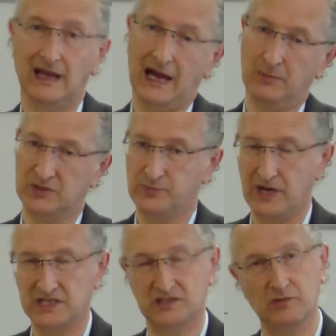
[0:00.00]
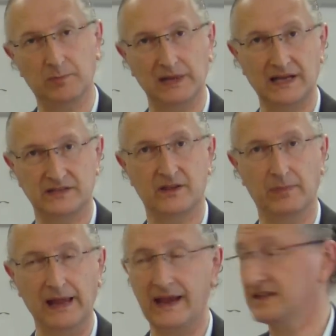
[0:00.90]
how much pressure to apply to the
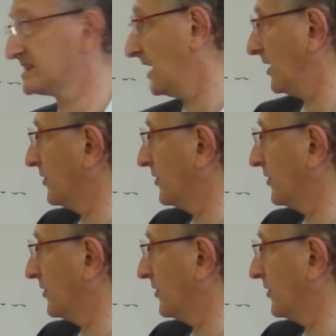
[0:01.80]
brakes.